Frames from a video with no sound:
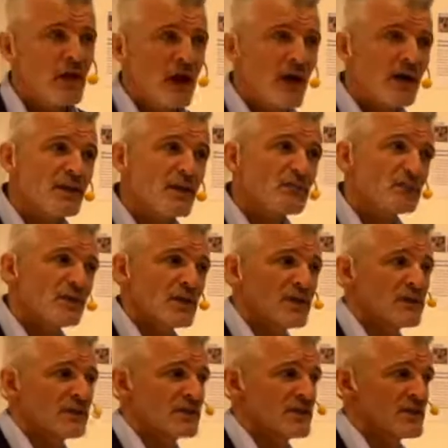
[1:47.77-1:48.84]
and that we
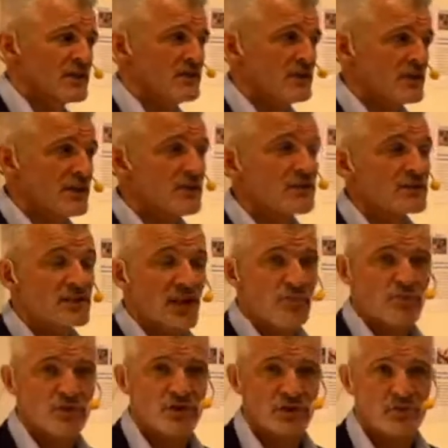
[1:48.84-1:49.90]
consider the
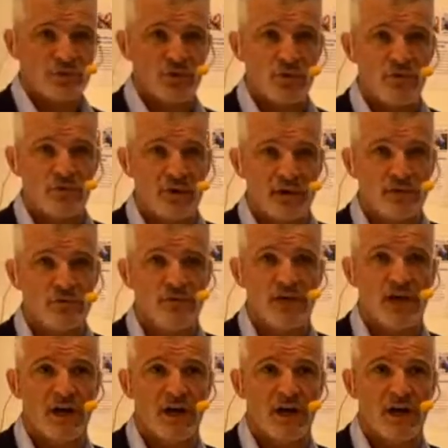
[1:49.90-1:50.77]
temperature profiles